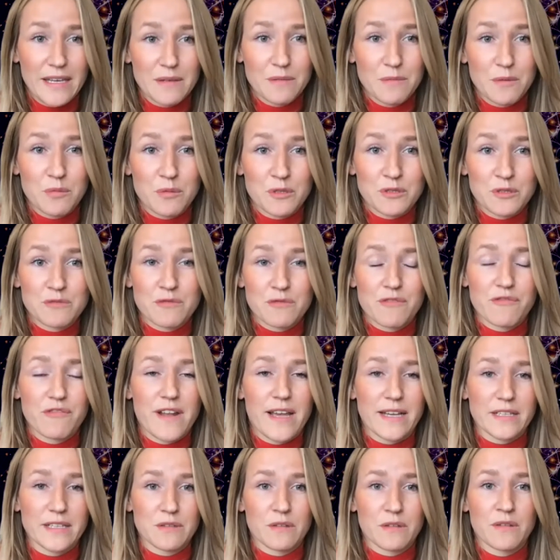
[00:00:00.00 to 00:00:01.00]
we want to
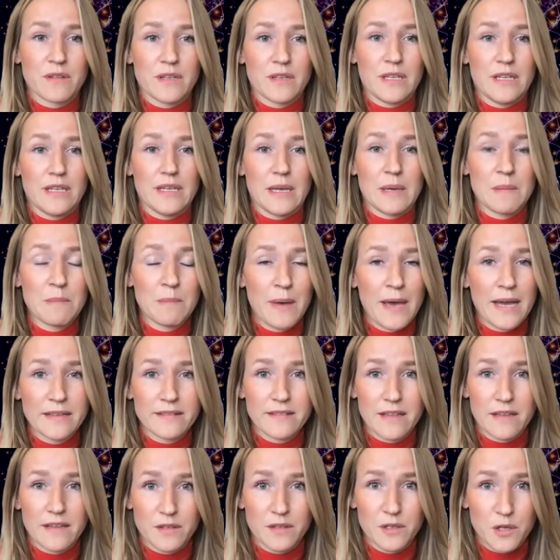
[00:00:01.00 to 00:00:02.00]
reflect on the impact
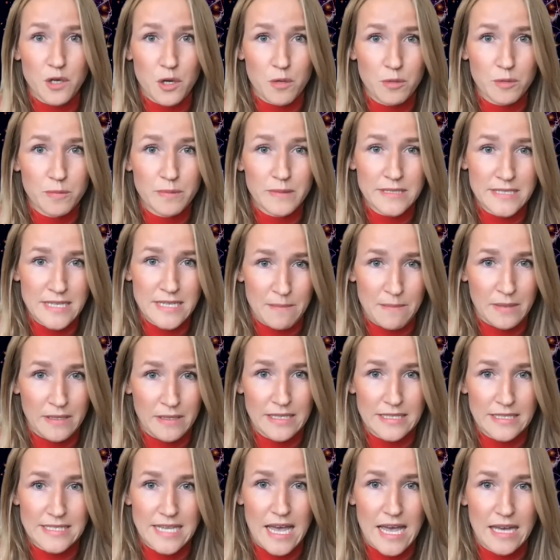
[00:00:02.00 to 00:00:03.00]
that the global
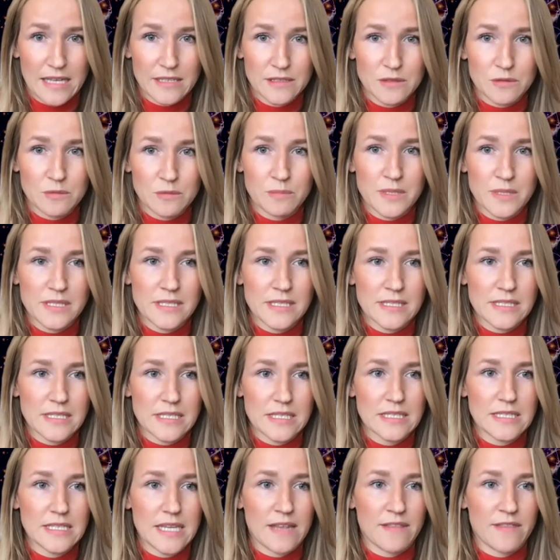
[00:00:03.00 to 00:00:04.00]
pandemic has had on
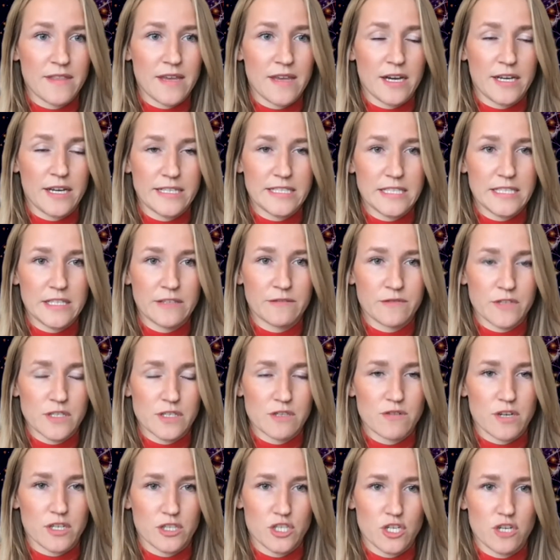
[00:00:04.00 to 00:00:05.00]
businesses and their IT
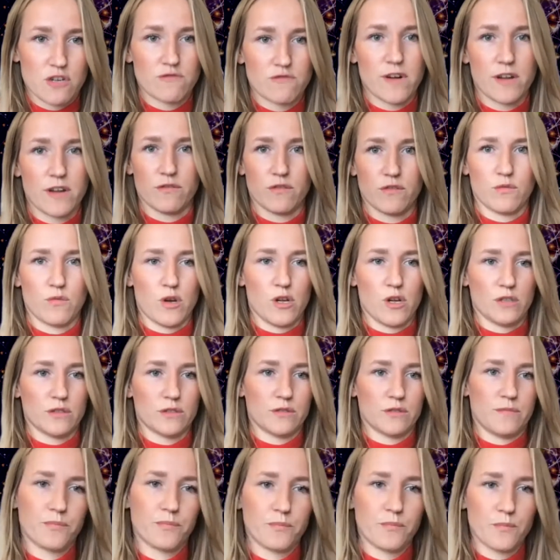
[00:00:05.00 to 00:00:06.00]
infrastructure around the world.
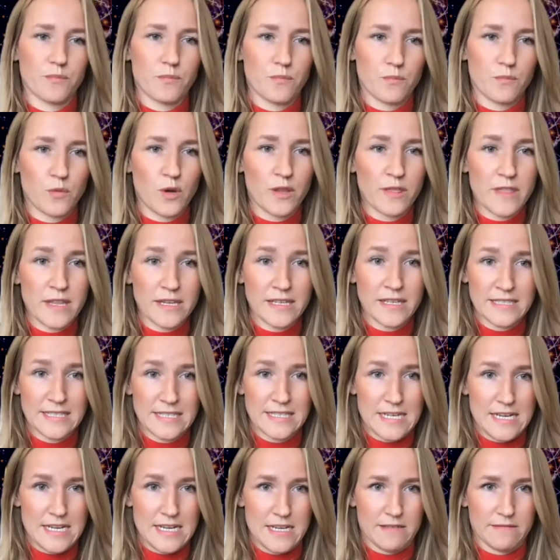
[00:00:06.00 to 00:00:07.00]
One thing is
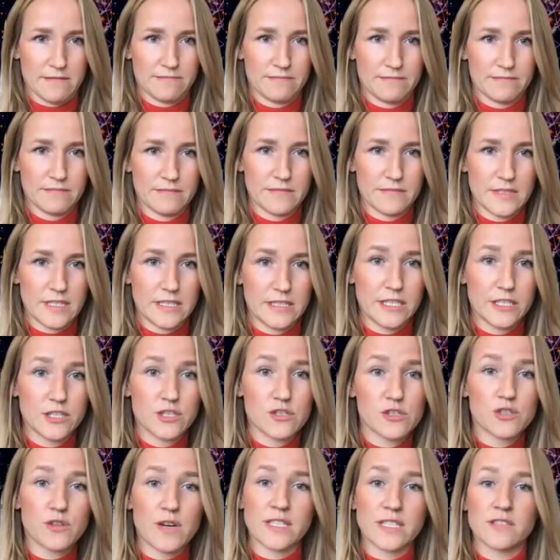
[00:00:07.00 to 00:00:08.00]
clear, the
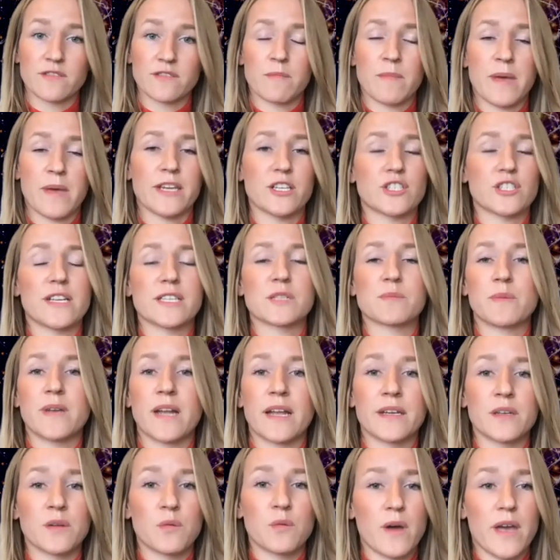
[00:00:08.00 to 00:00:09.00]
digital transformation has been
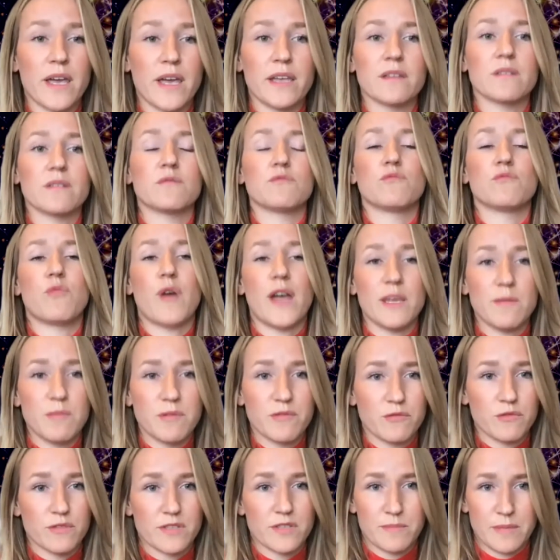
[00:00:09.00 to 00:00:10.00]
underway way
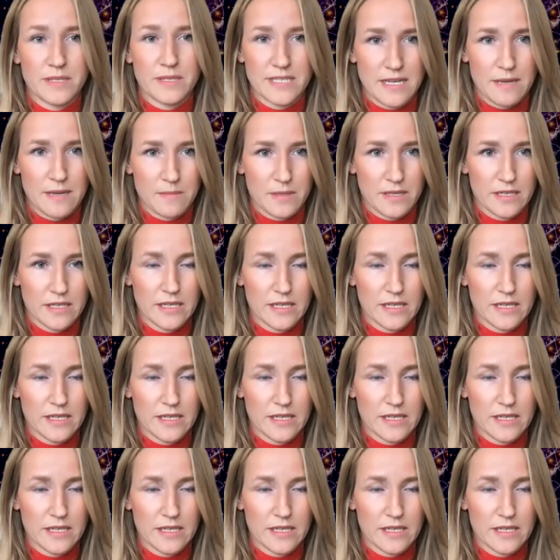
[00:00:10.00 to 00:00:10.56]
before the pandemic.